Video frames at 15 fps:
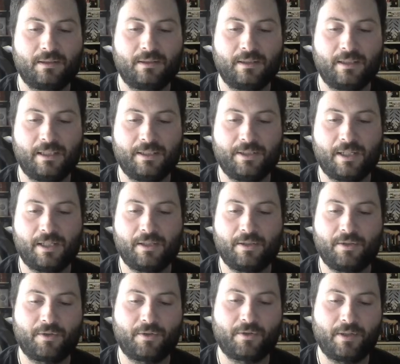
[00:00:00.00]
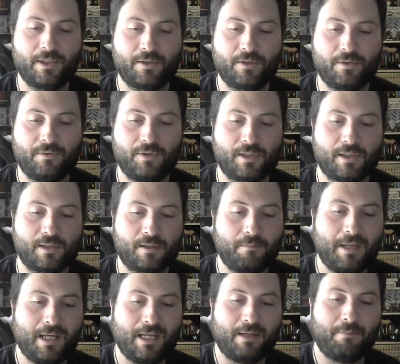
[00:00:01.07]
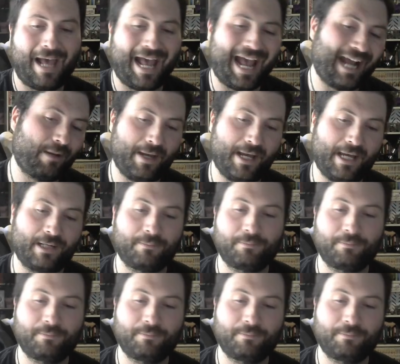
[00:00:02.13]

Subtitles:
And then you're going to just make Pac-Man.